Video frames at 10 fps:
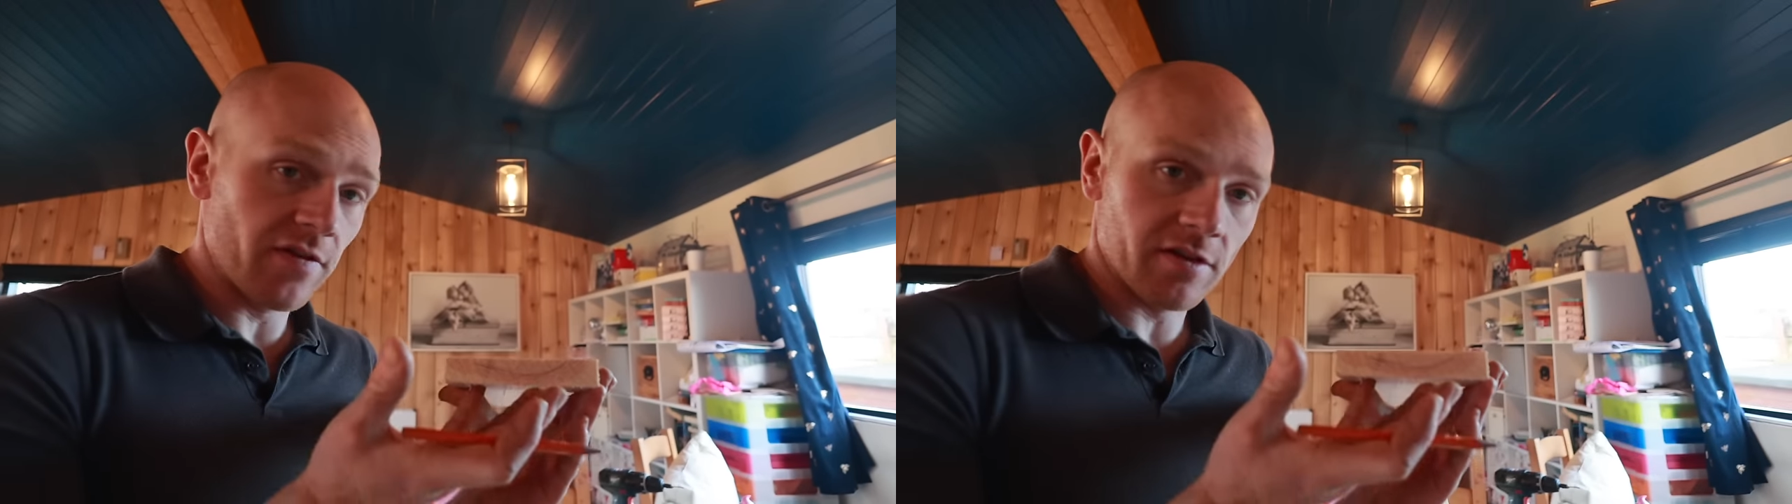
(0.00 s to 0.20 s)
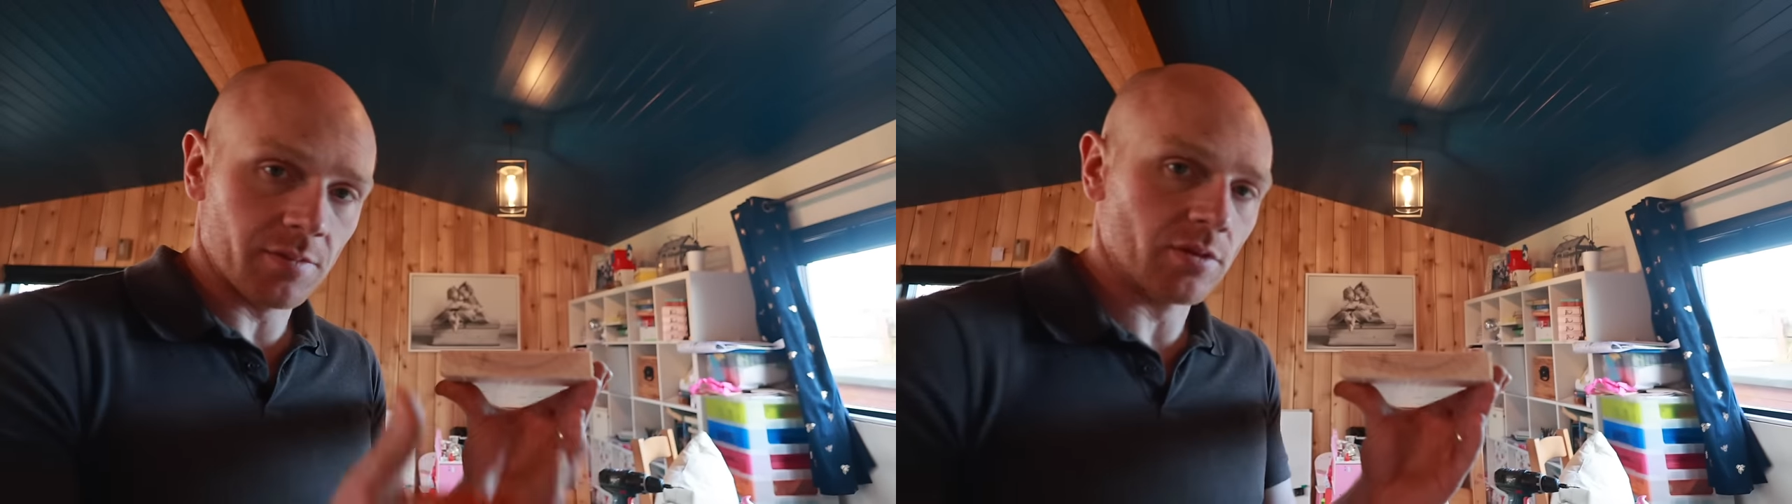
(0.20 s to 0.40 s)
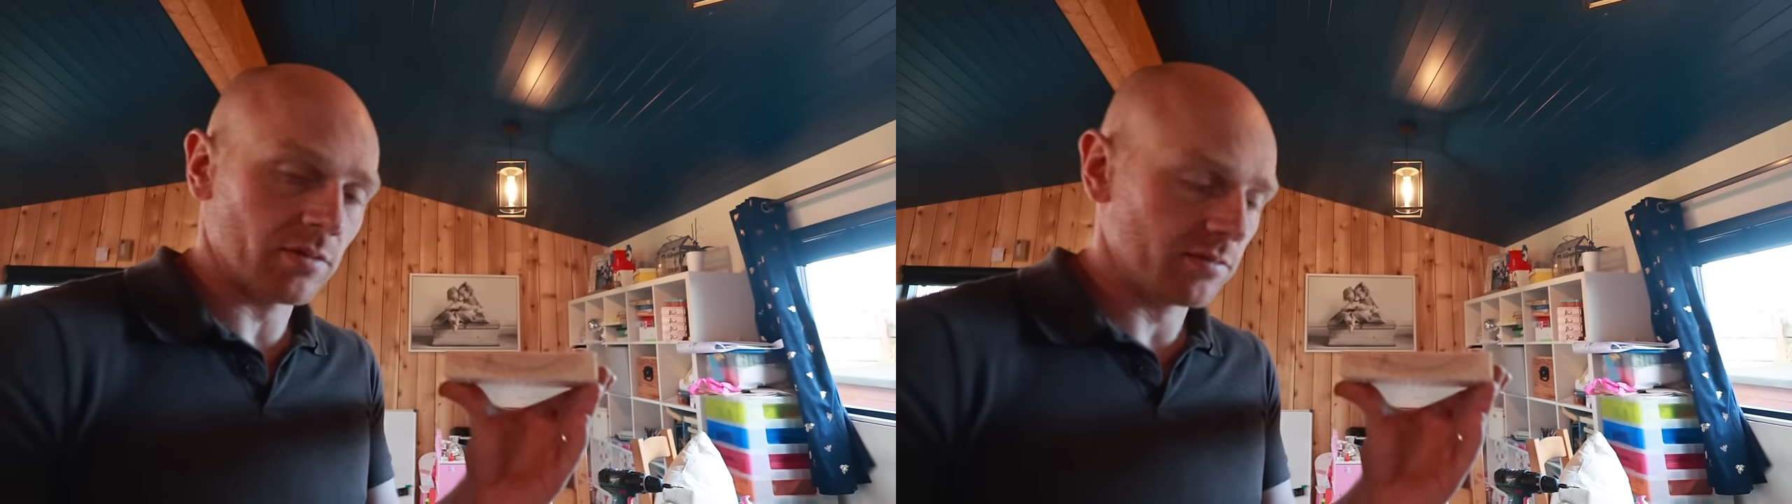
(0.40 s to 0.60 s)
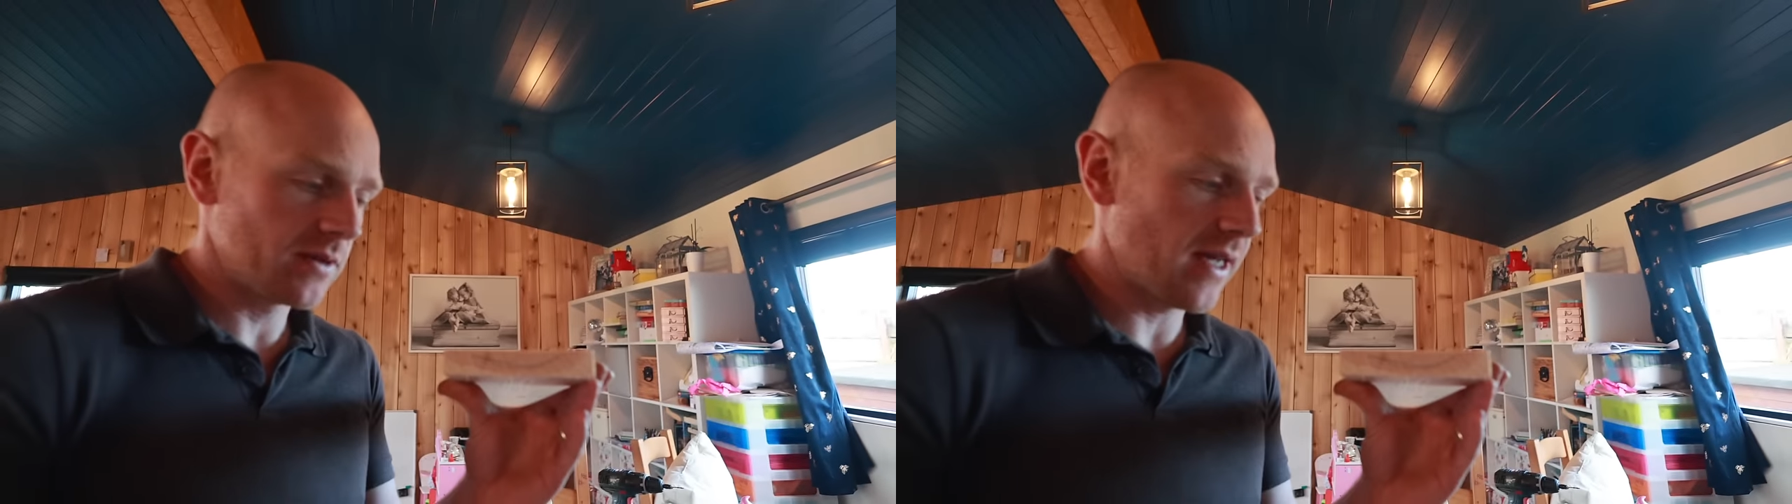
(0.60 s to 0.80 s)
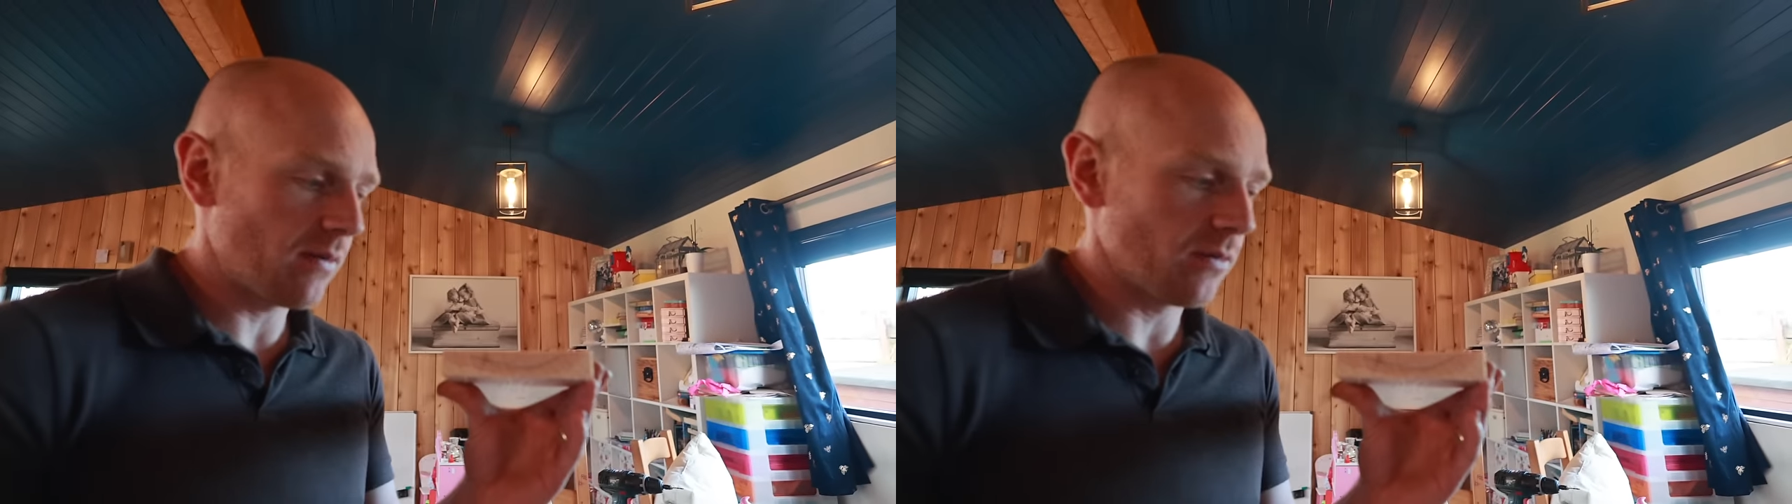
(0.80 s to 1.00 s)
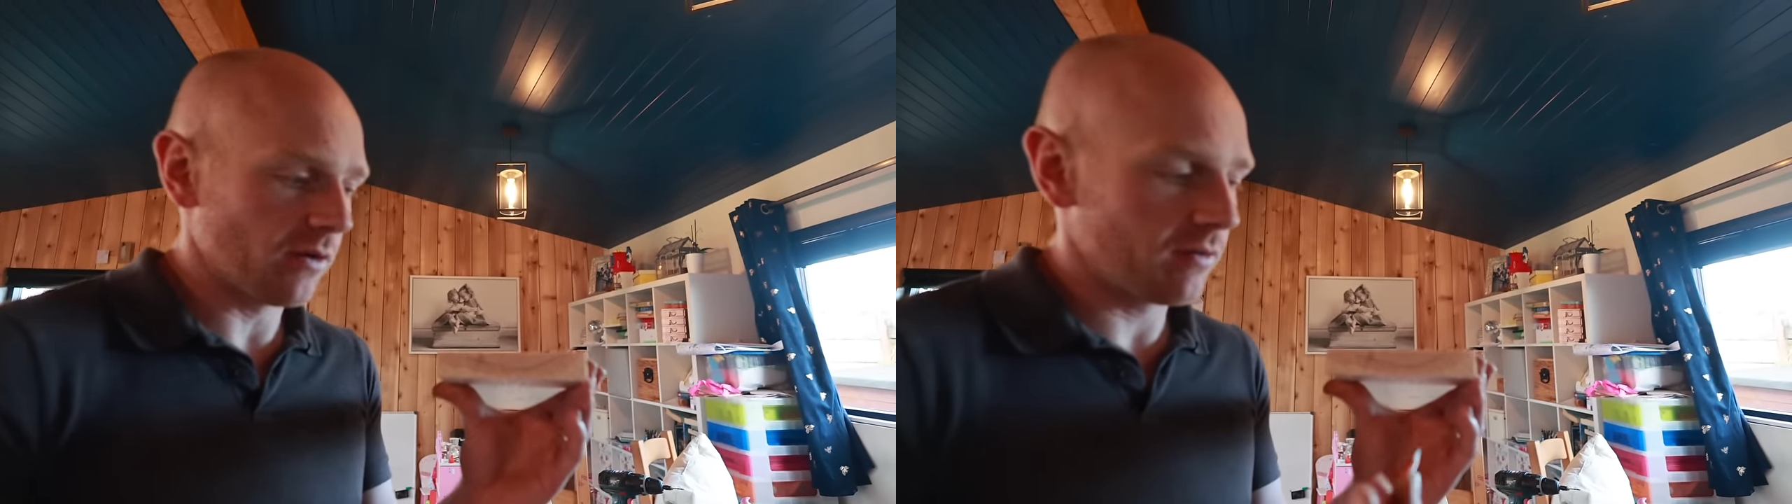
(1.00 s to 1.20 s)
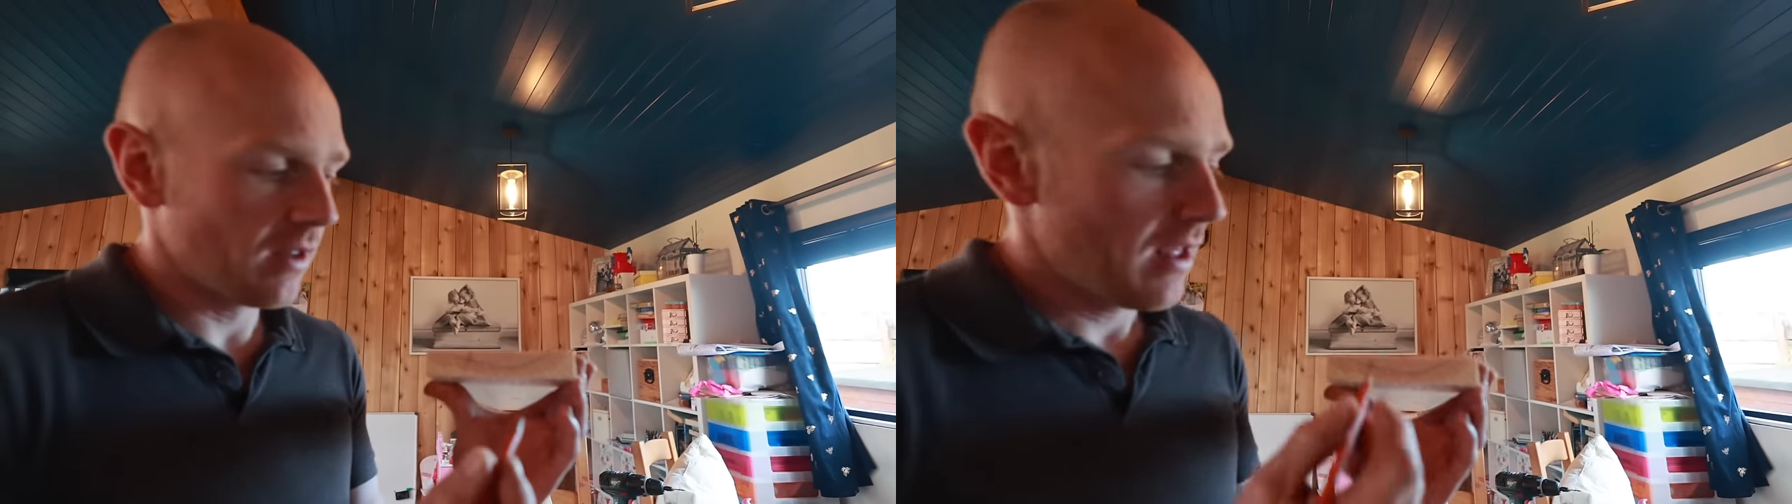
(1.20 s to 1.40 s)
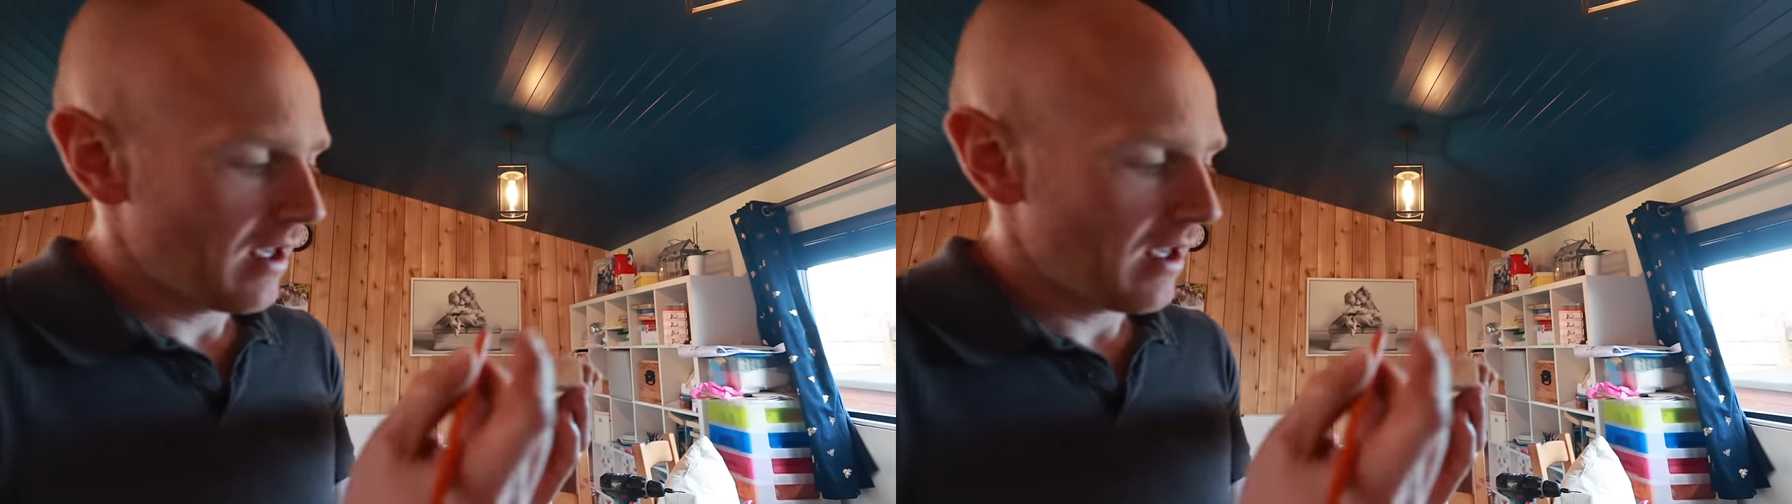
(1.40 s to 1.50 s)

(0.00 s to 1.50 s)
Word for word: visible downwards.